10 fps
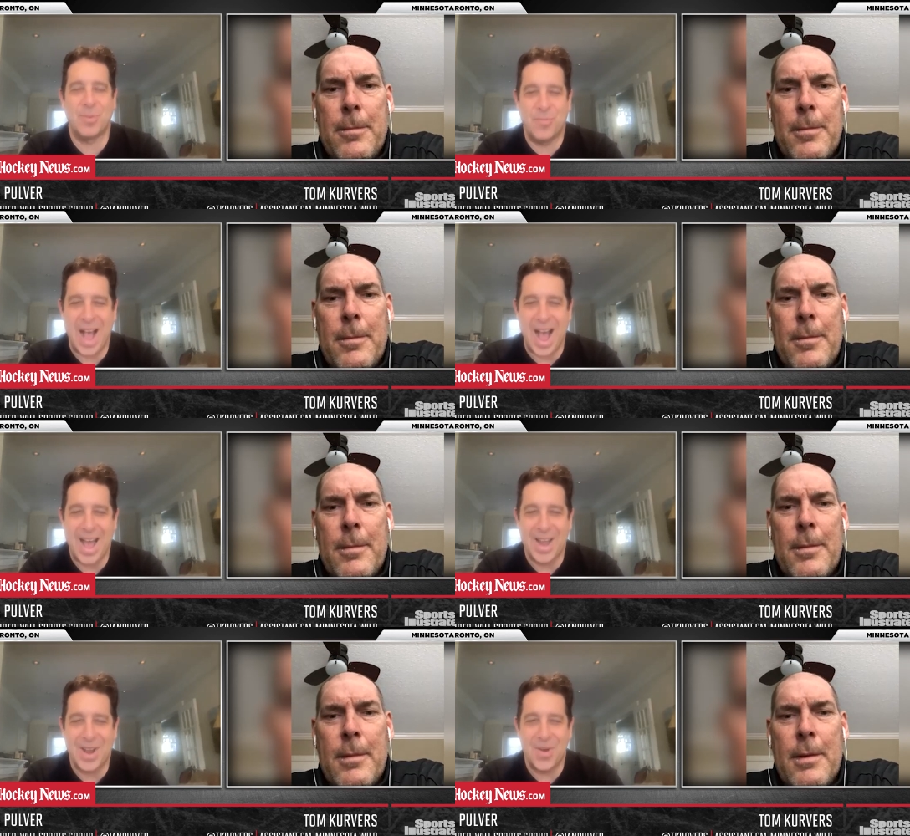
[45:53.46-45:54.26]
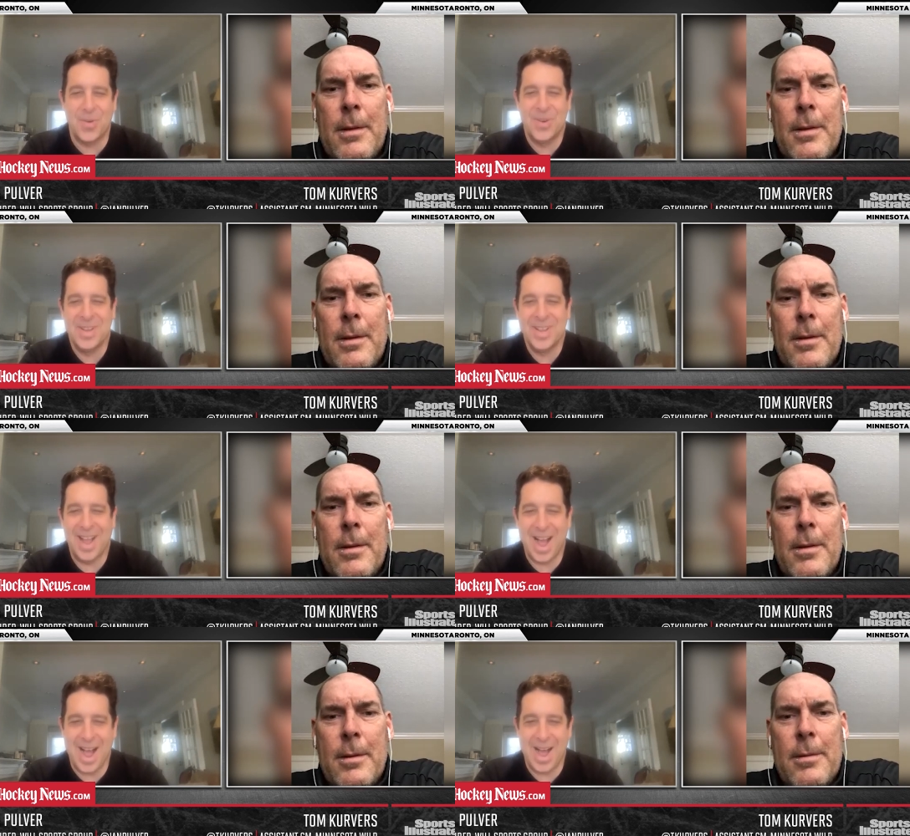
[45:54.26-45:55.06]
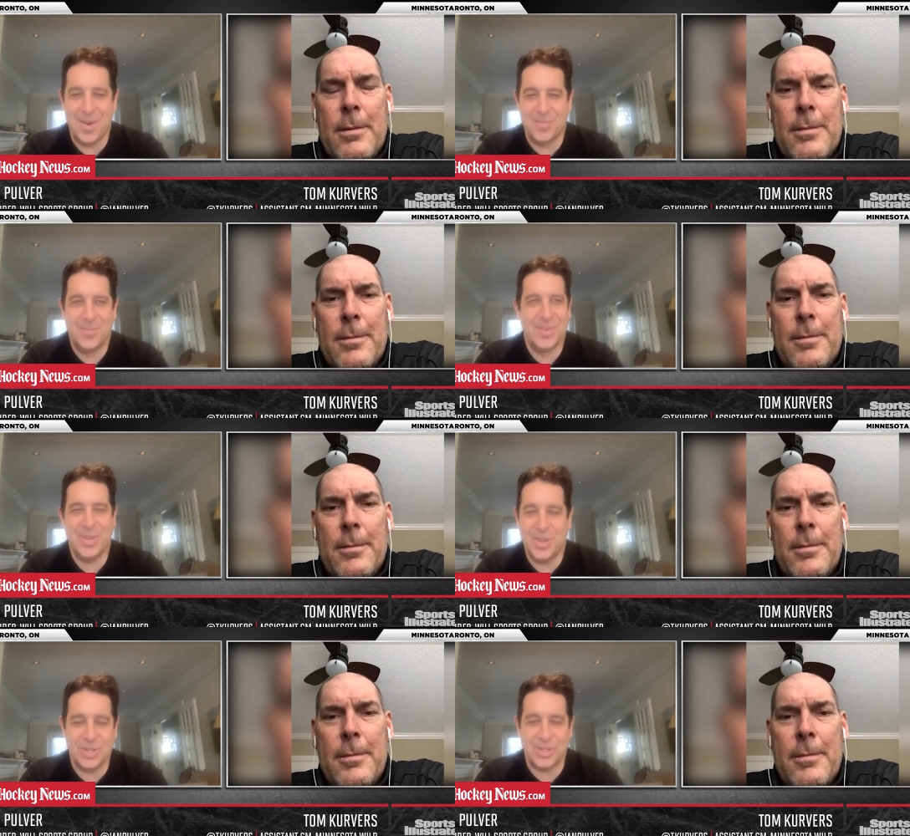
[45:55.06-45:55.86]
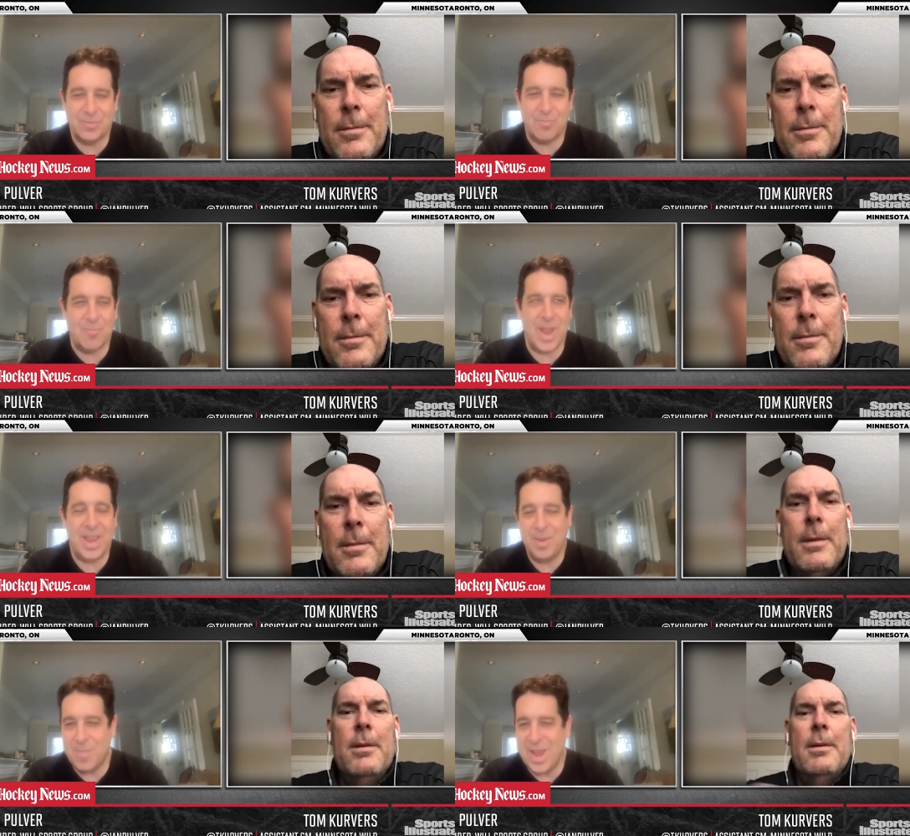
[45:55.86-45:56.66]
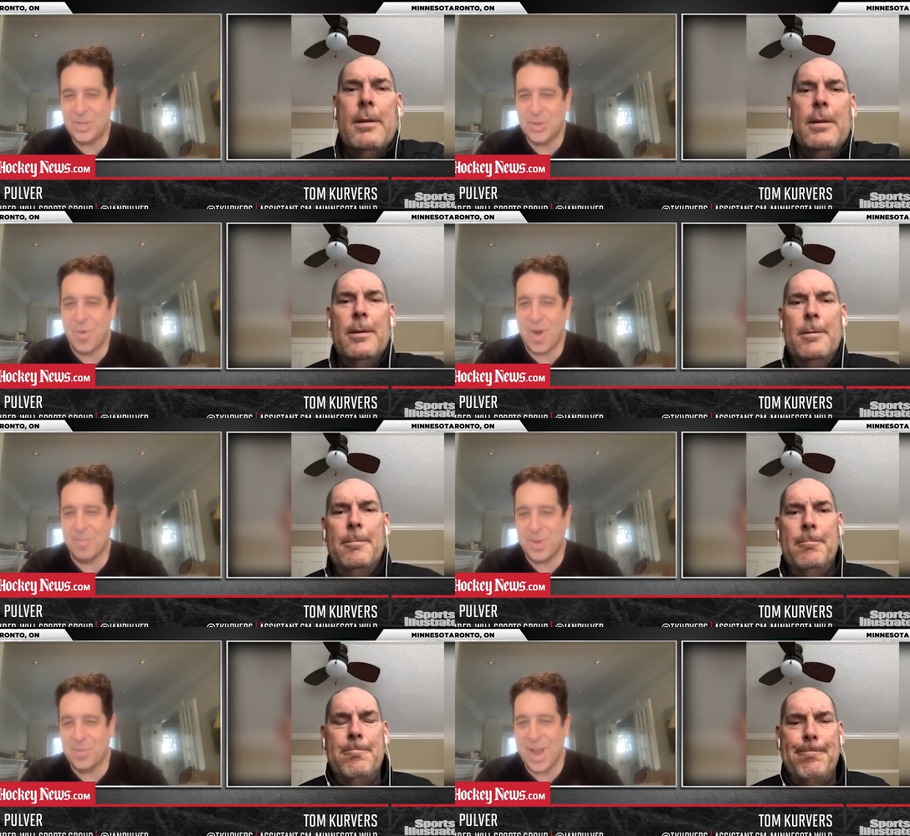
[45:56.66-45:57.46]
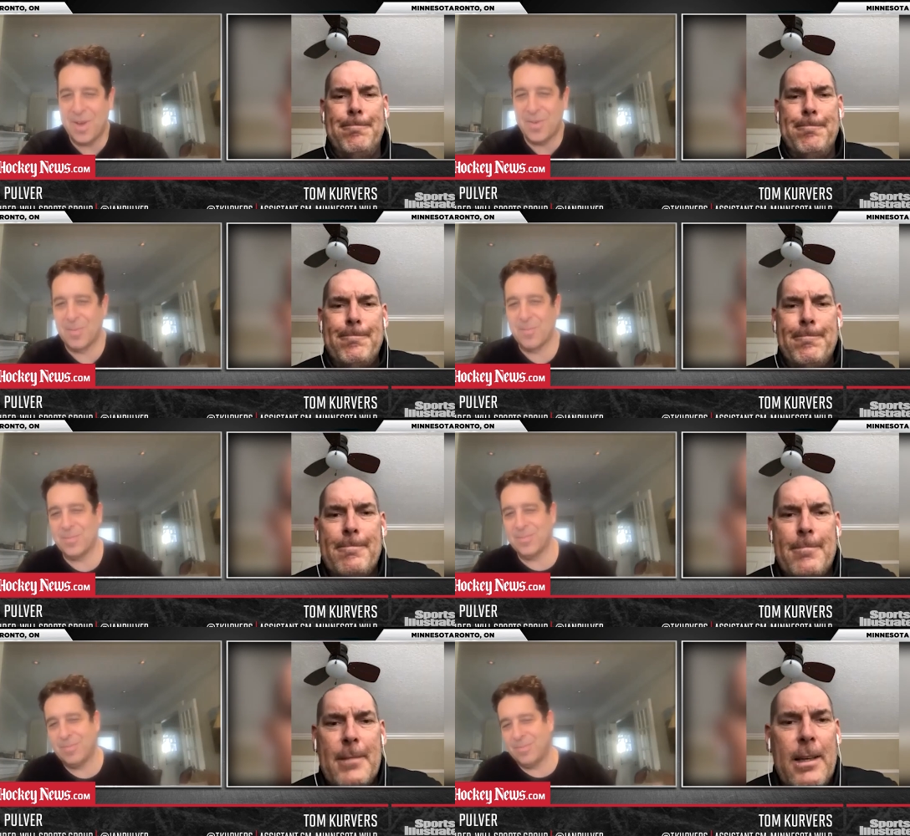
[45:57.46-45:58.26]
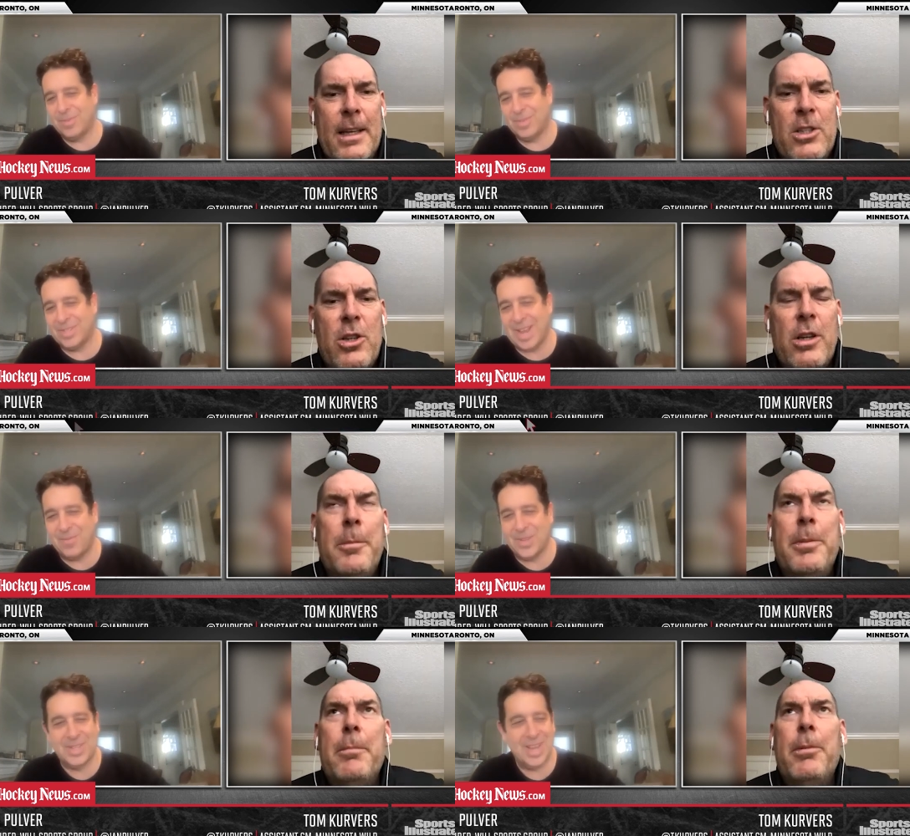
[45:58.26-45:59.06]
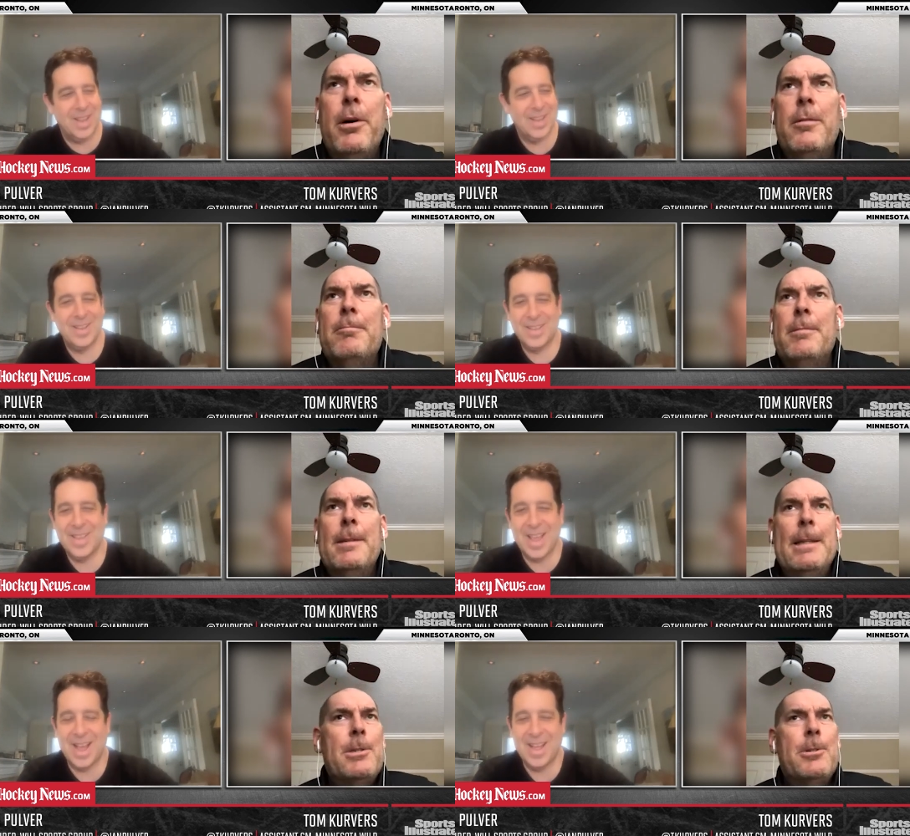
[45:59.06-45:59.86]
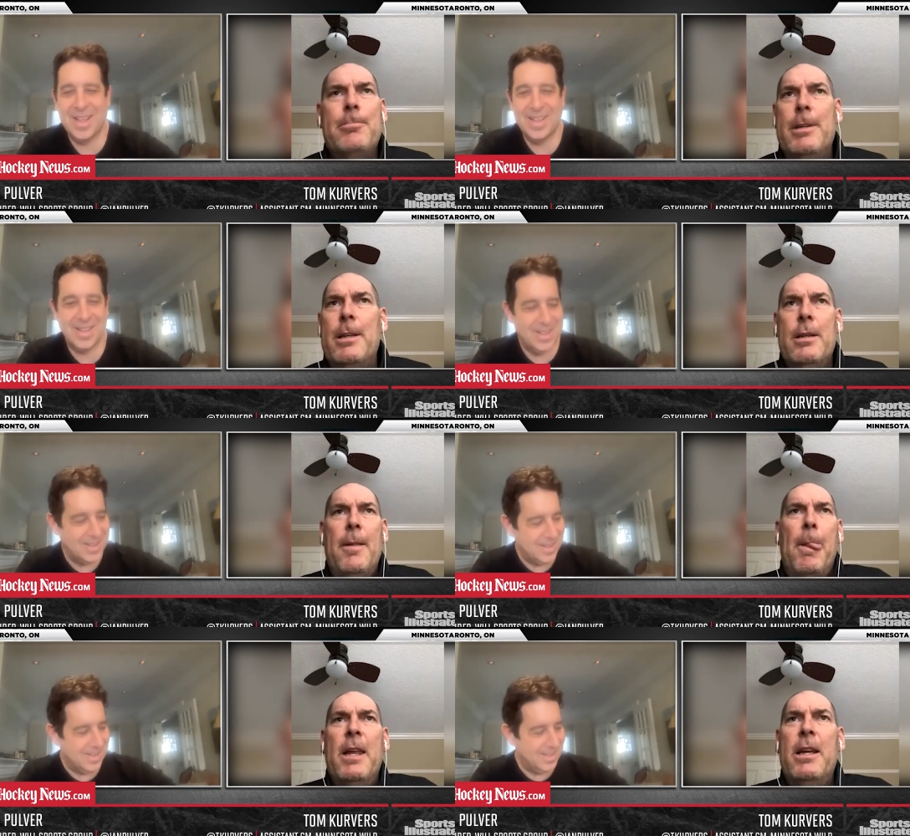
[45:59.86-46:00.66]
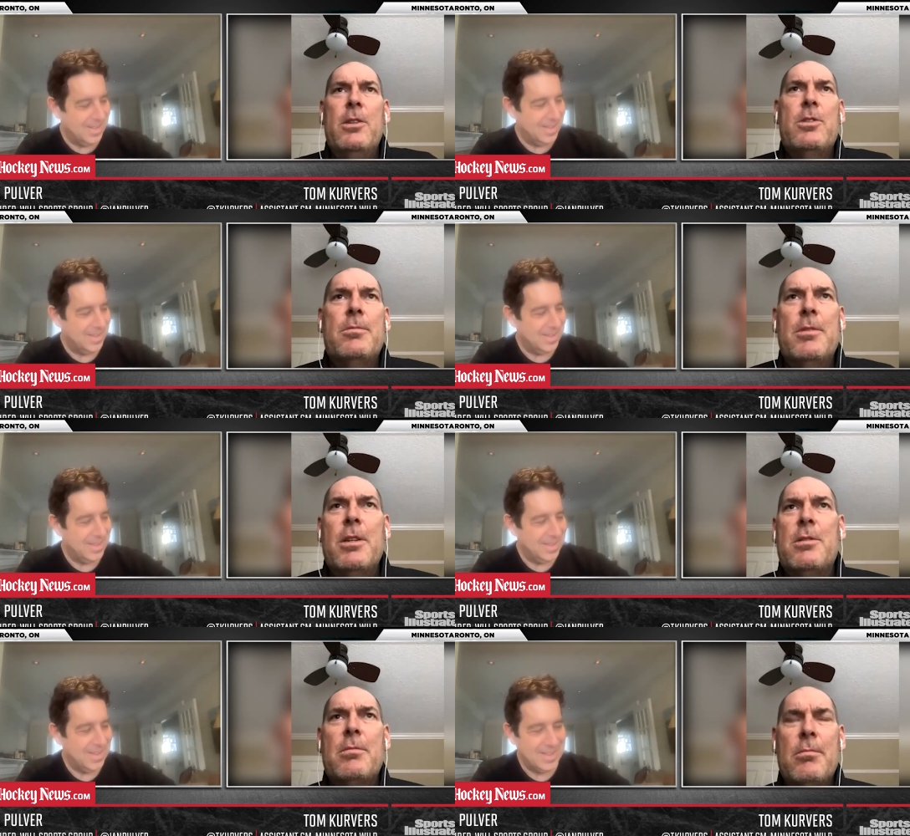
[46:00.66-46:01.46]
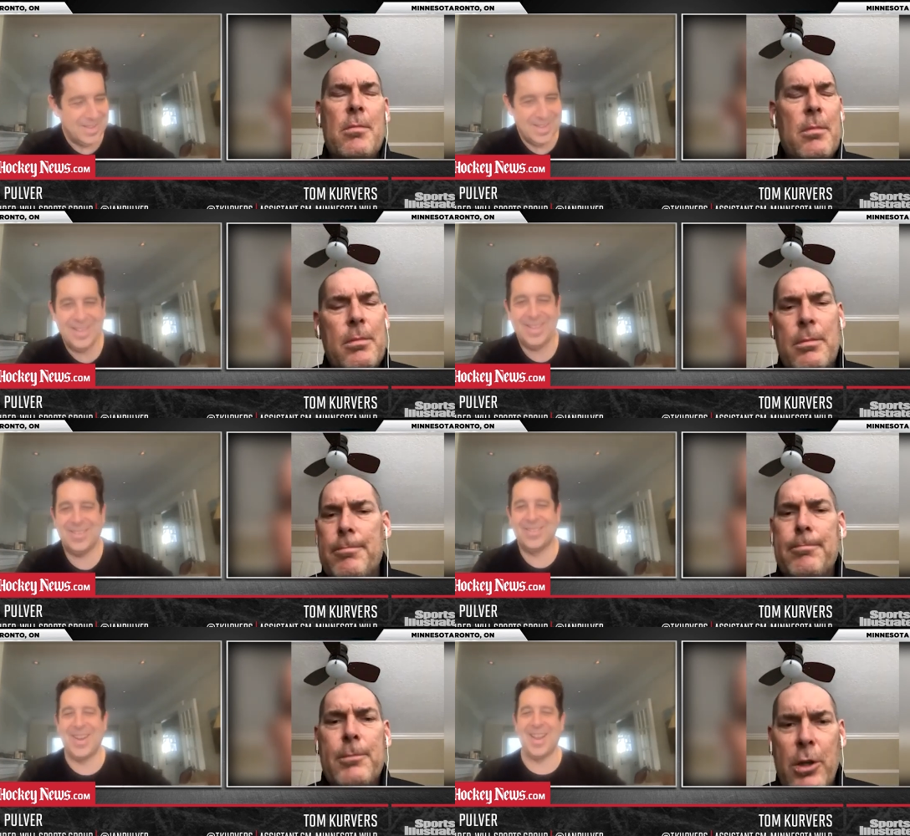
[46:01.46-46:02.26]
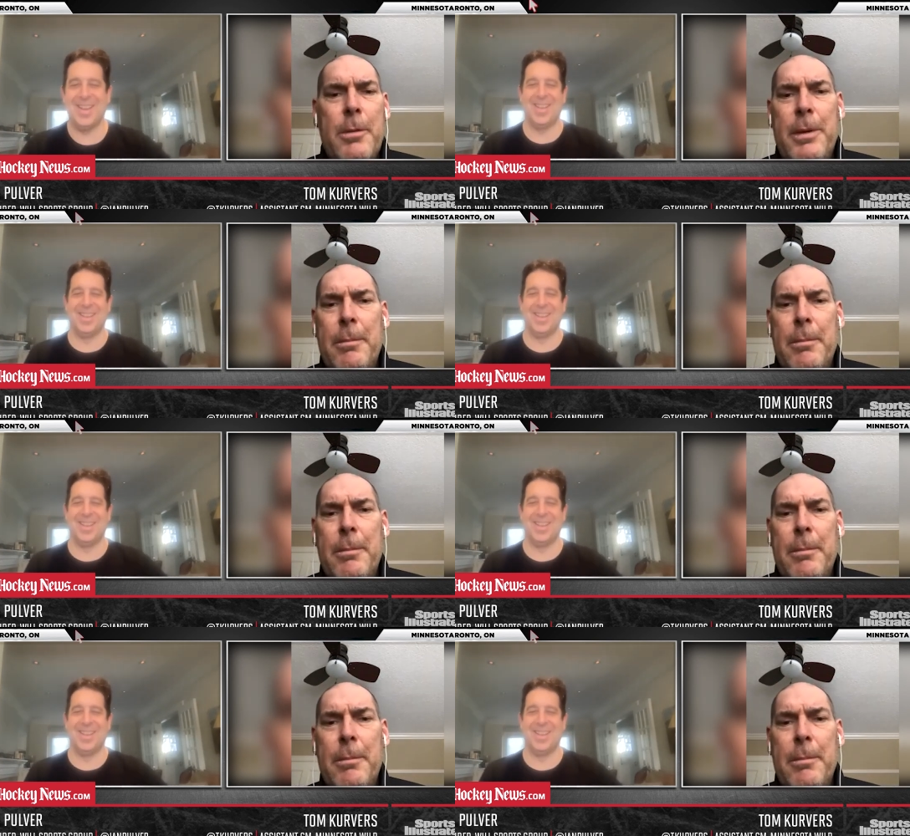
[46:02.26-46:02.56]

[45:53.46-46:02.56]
Speaker 1: bravado. Um, you just make, he makes you want to be around him. he's good to people.
Speaker 2: Say. Yeah, he's, he, he, he is just right. good to